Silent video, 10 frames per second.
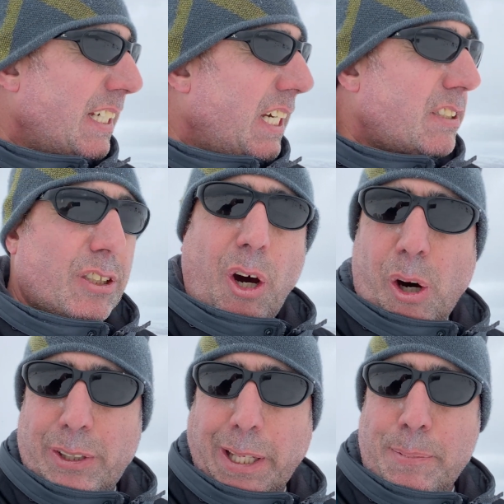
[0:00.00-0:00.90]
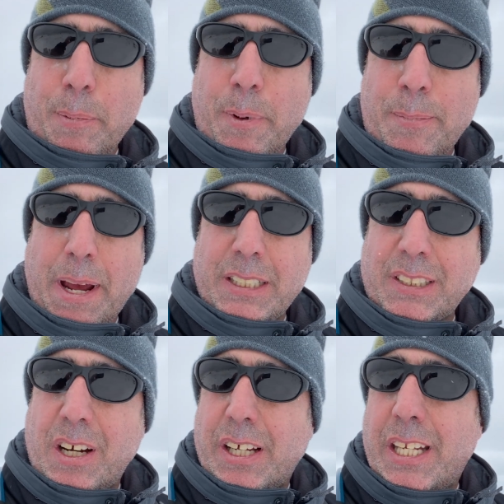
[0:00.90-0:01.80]
It's cold, I gotta put my
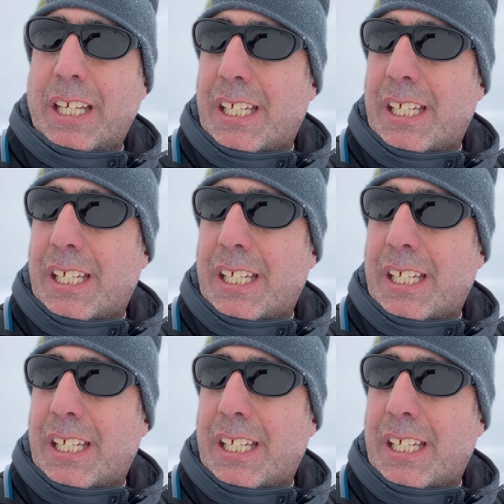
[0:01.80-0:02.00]
mask on.